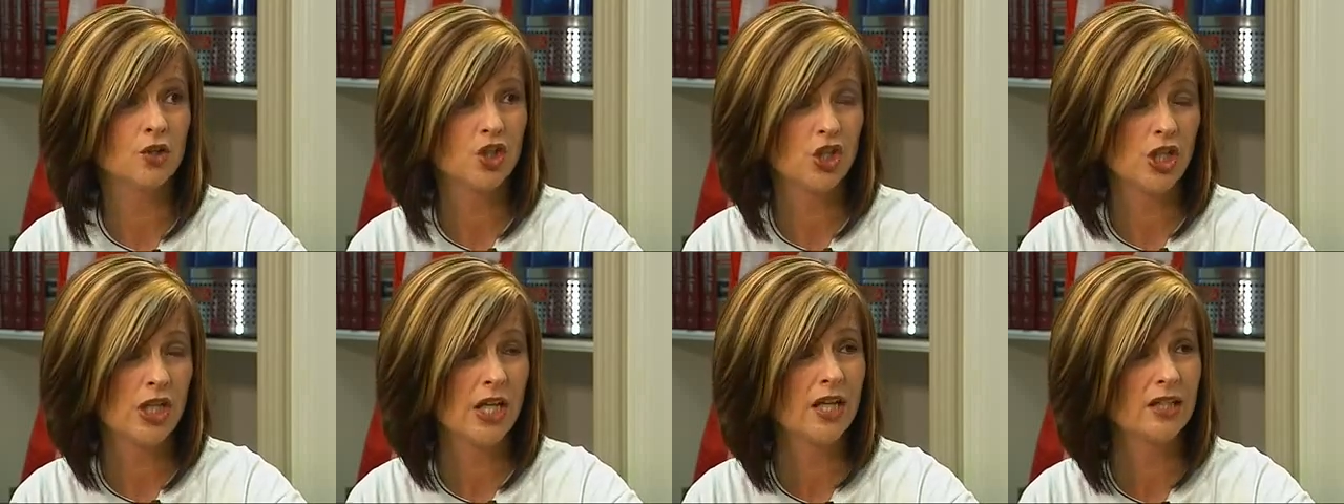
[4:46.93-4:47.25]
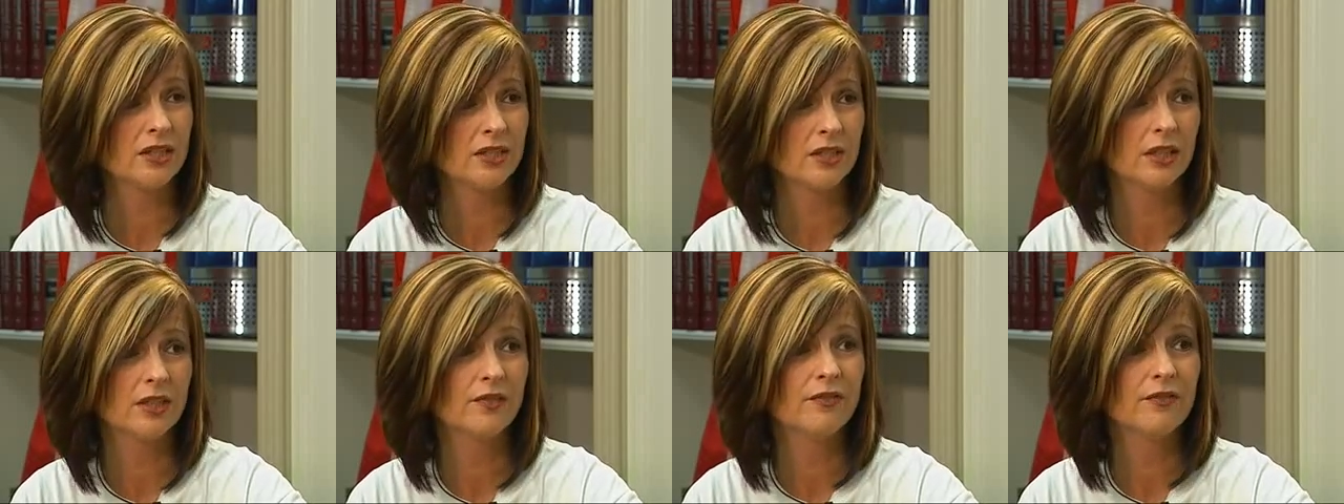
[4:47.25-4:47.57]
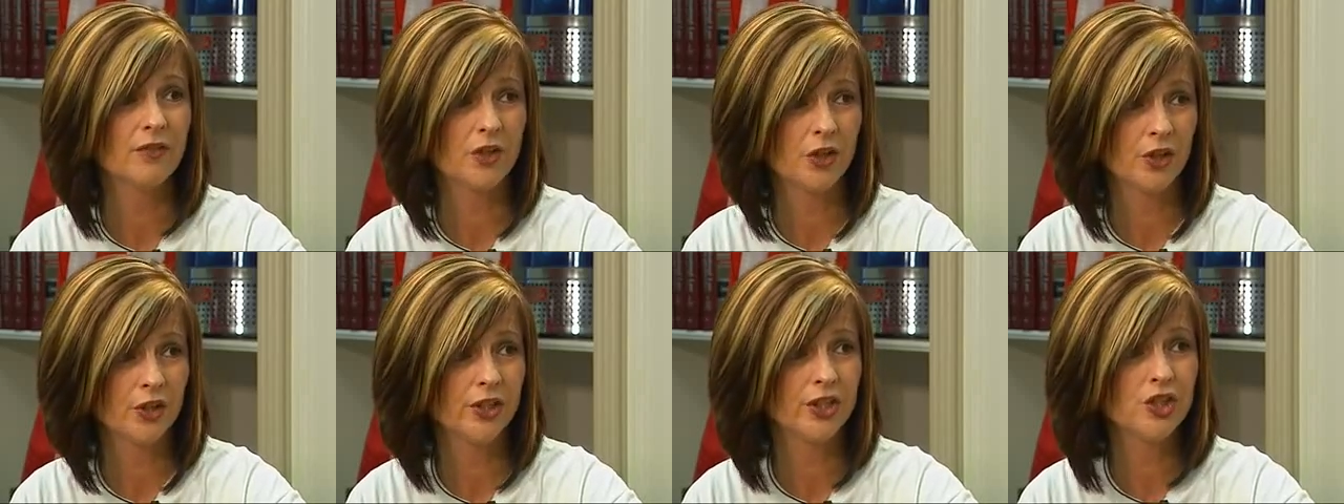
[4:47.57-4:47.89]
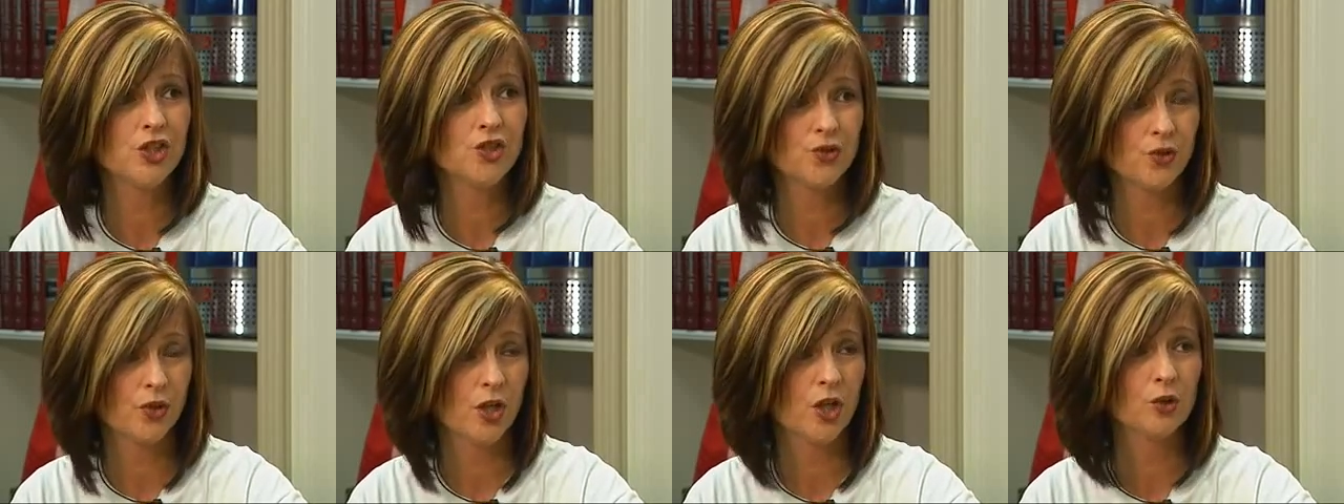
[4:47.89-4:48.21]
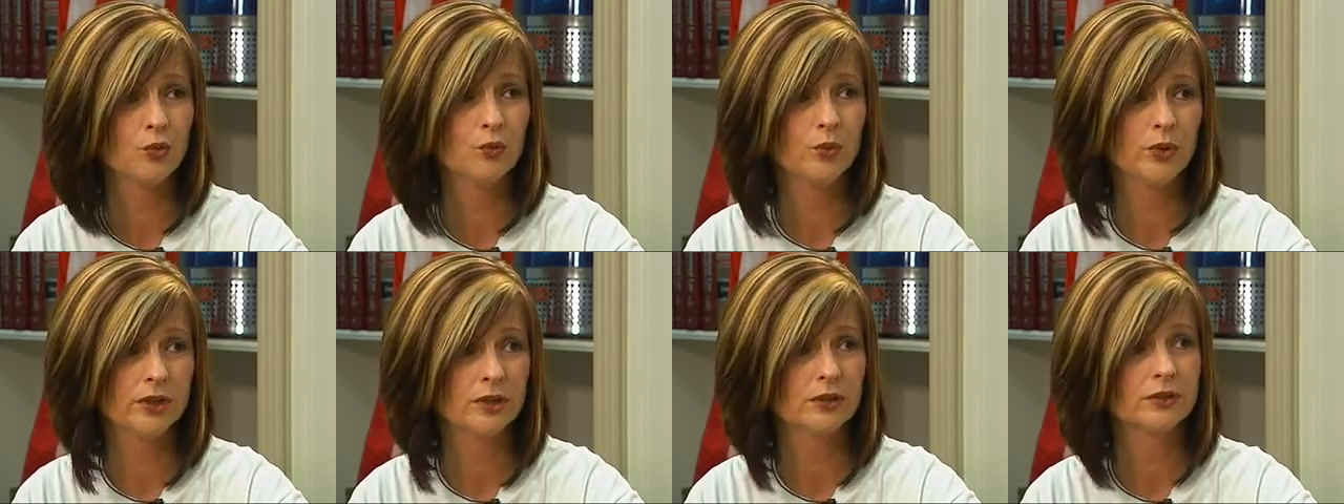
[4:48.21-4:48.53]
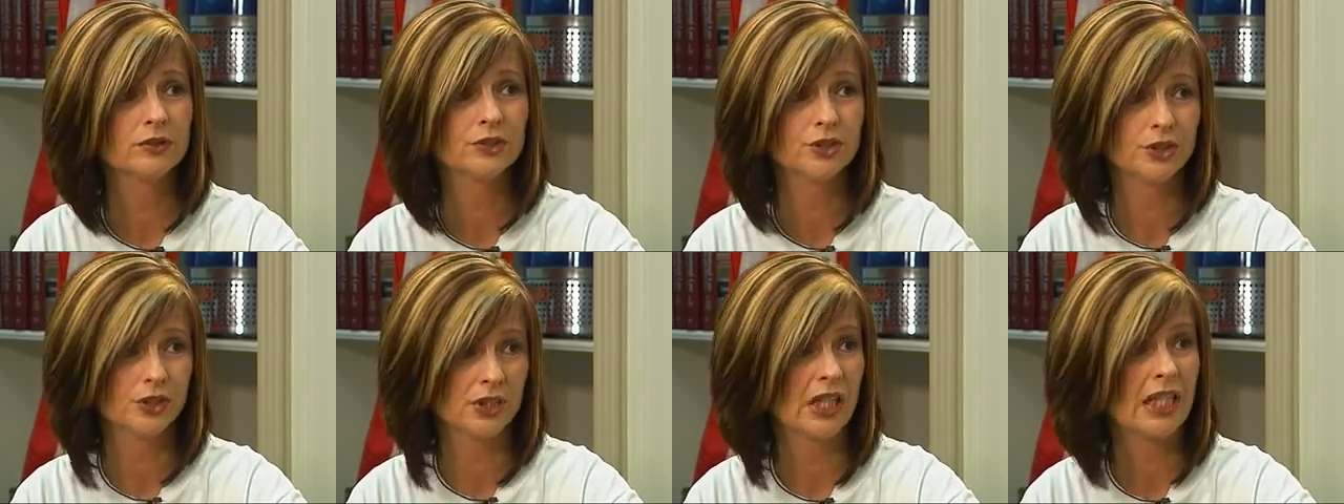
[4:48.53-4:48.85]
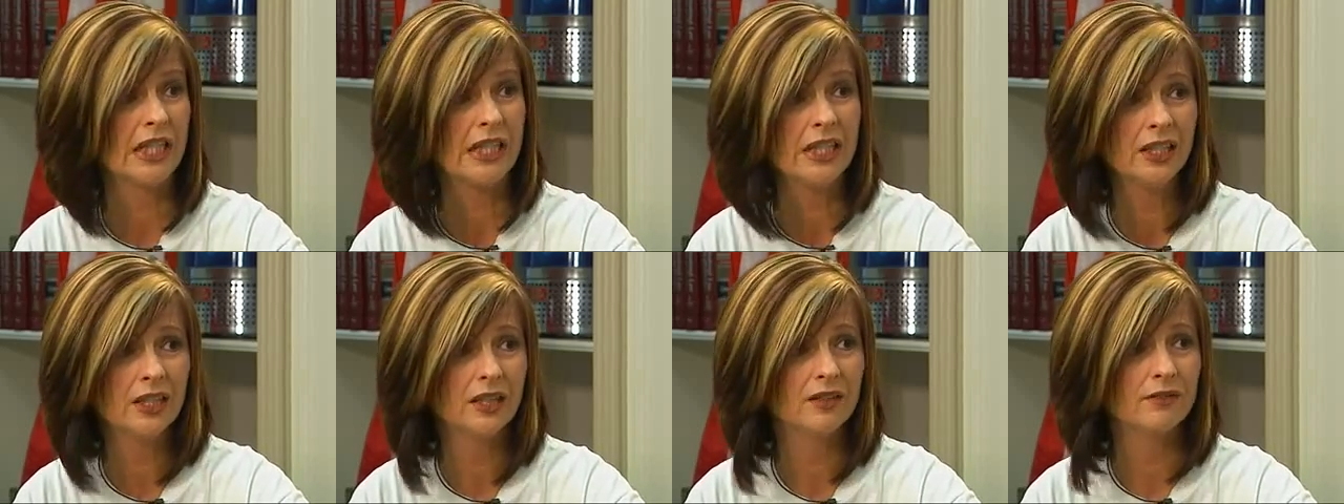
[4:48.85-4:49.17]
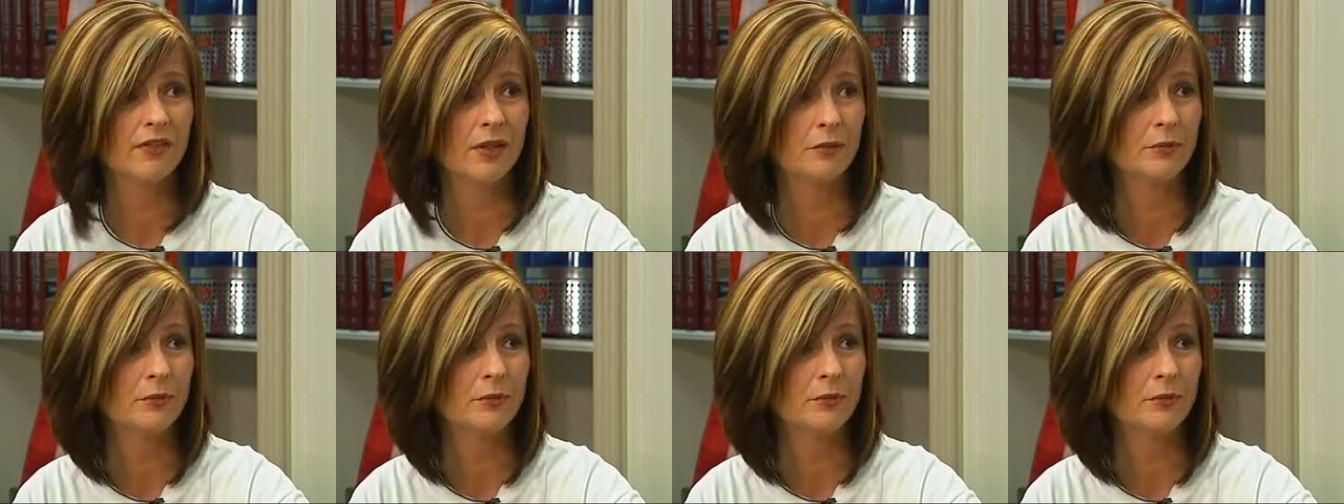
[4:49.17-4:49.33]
She has a very strong will to live.